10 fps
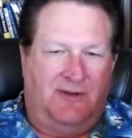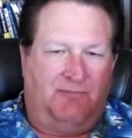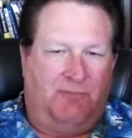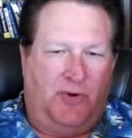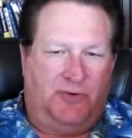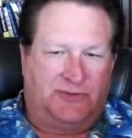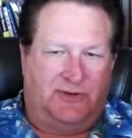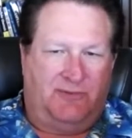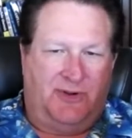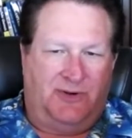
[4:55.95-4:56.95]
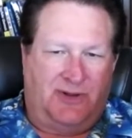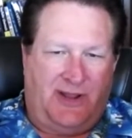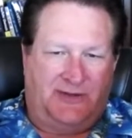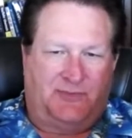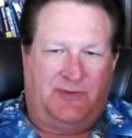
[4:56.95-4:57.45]
Most of the middle
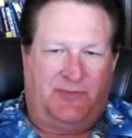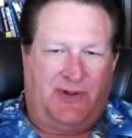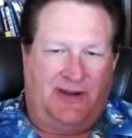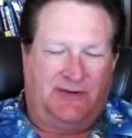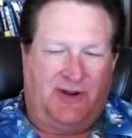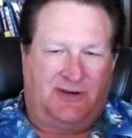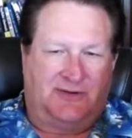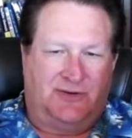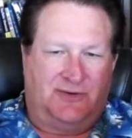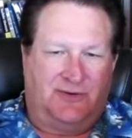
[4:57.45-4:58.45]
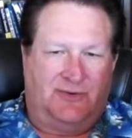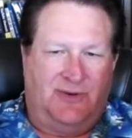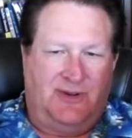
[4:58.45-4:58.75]
class people I talk to